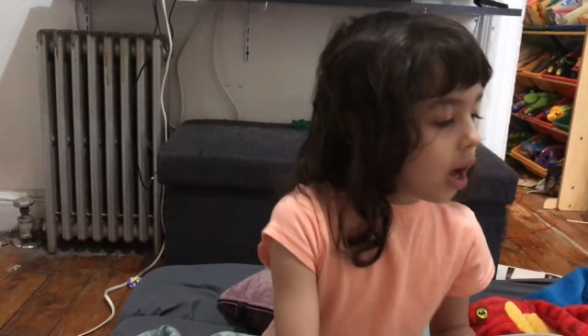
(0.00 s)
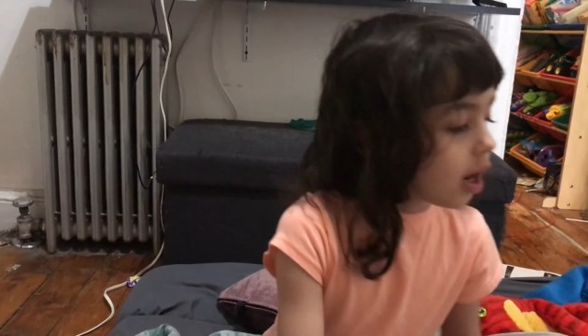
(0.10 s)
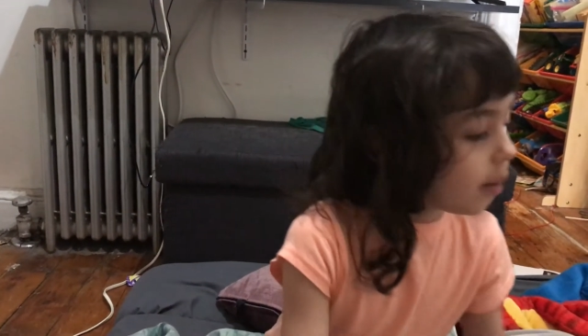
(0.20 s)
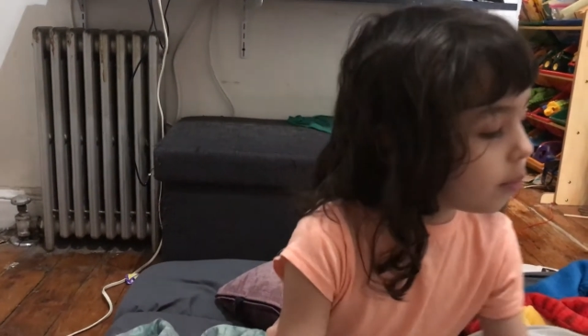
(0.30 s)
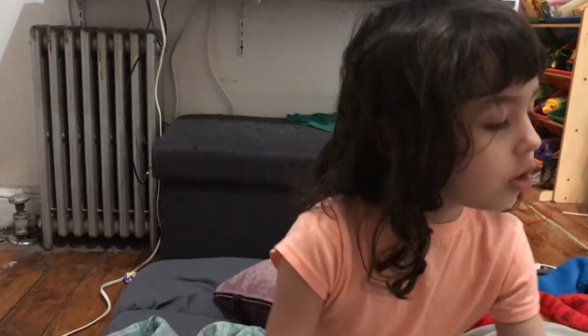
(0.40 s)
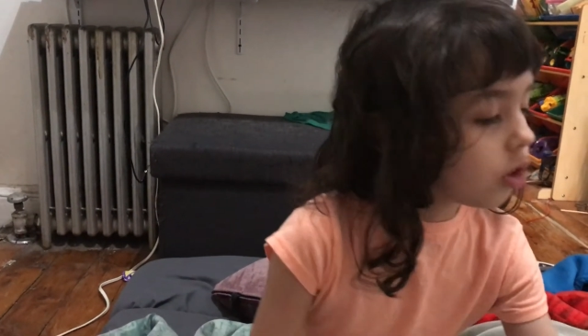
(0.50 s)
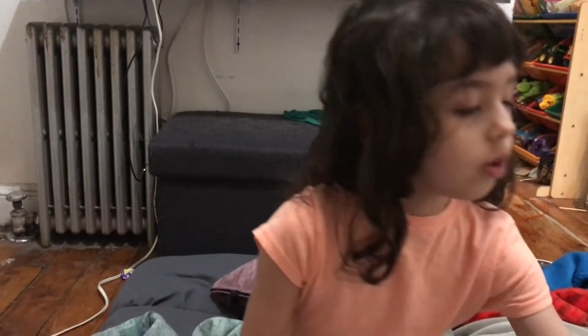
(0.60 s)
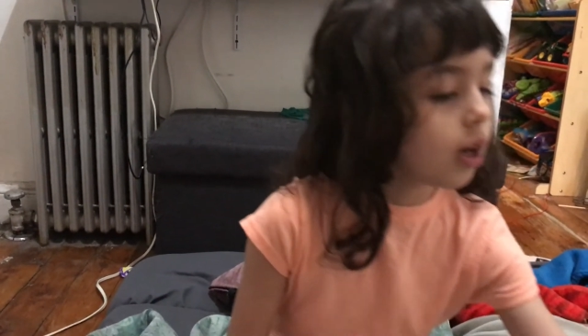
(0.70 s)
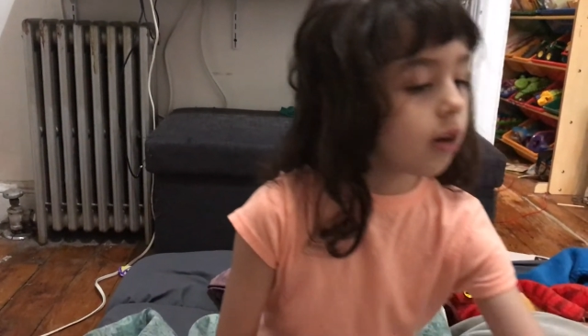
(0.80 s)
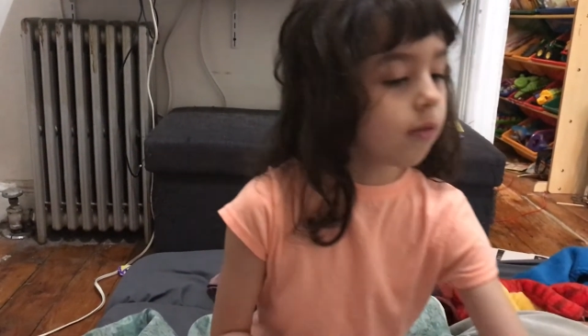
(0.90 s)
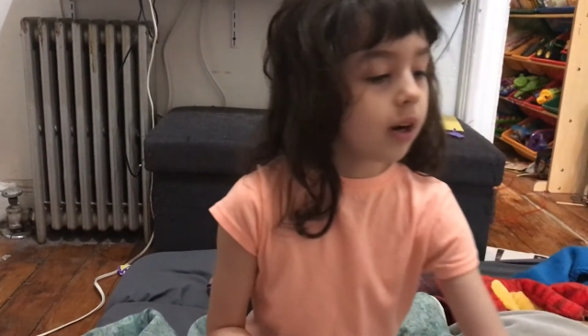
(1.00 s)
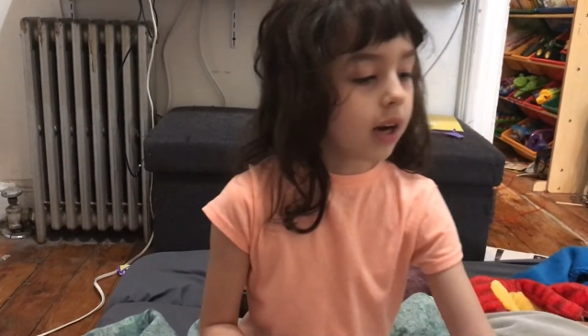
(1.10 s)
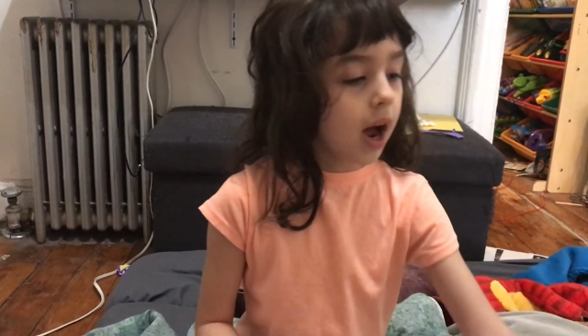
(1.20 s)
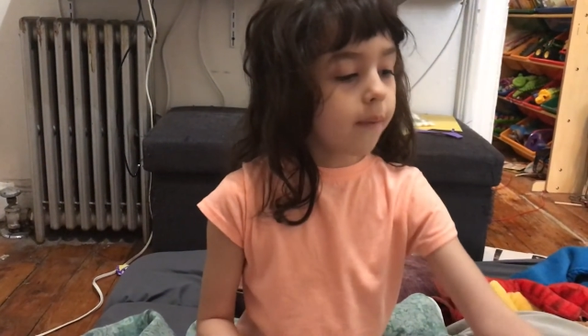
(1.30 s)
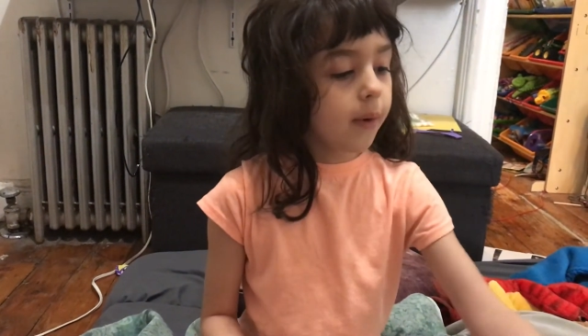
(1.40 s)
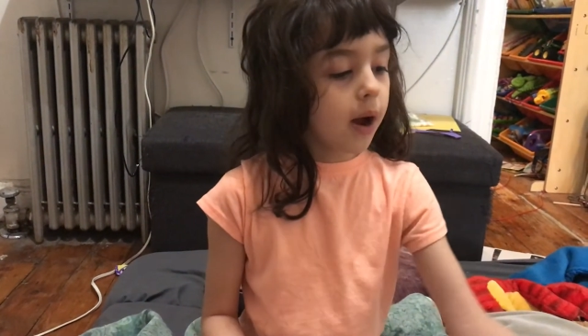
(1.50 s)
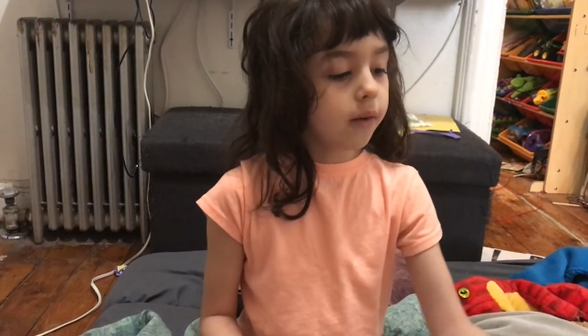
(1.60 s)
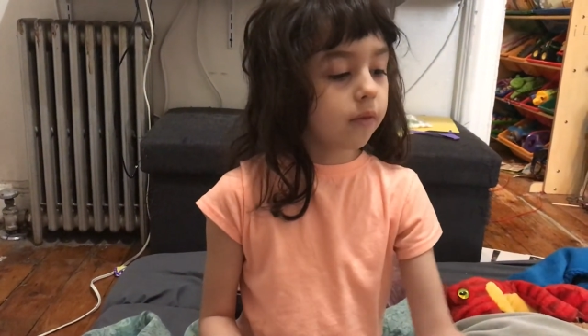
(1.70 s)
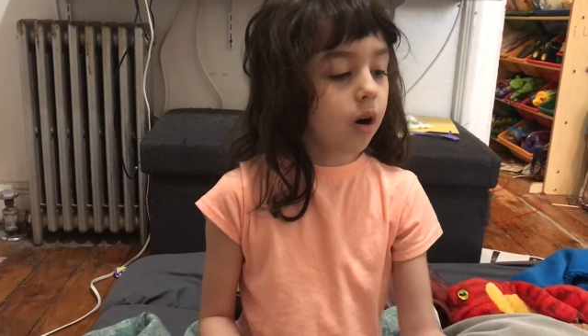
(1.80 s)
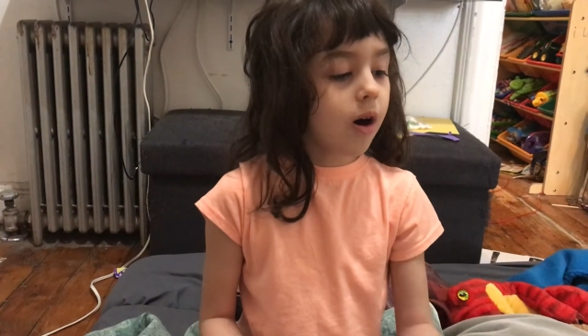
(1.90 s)
And I'm doing whatever
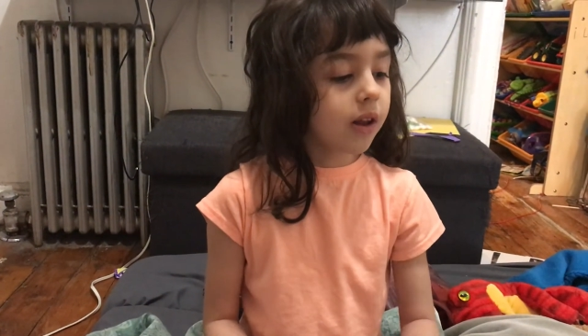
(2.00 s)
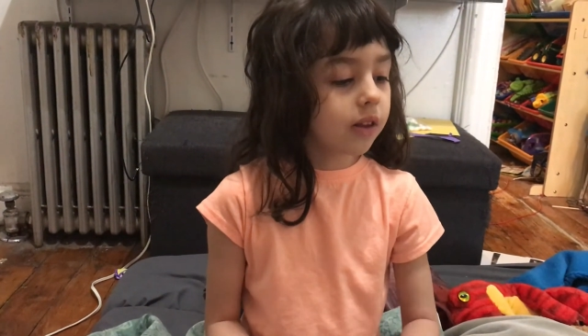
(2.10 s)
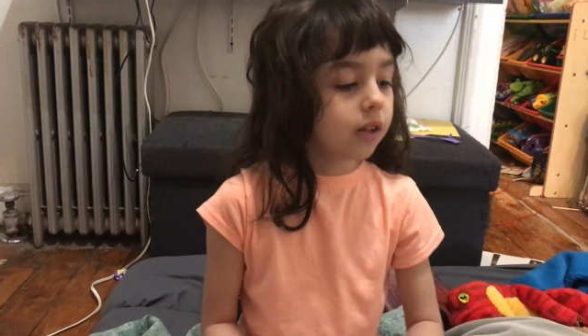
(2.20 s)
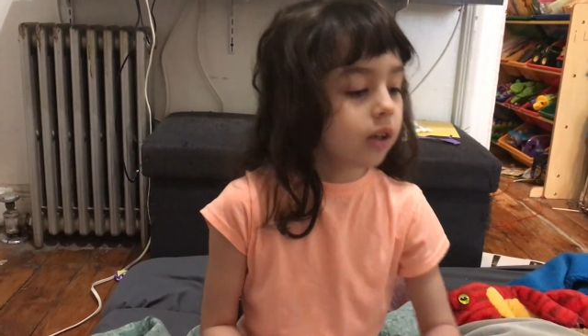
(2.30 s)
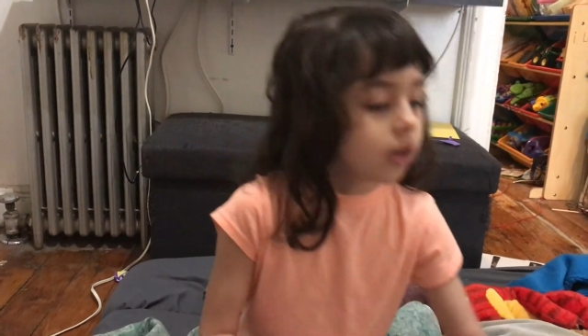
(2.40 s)
I want